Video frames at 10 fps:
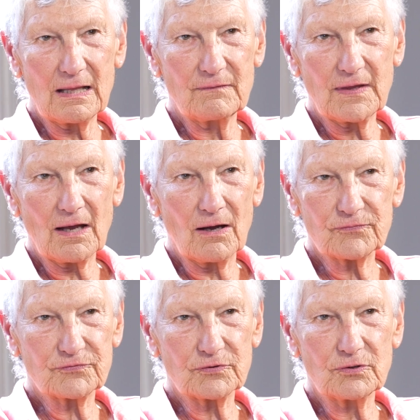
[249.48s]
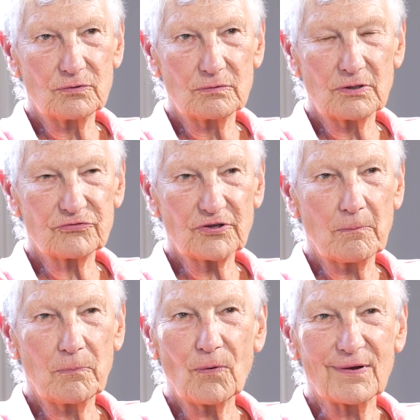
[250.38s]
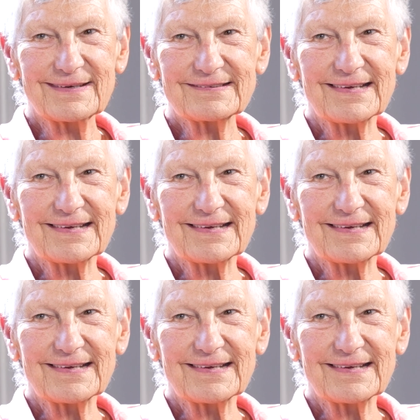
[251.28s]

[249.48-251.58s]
in the afternoon at some point.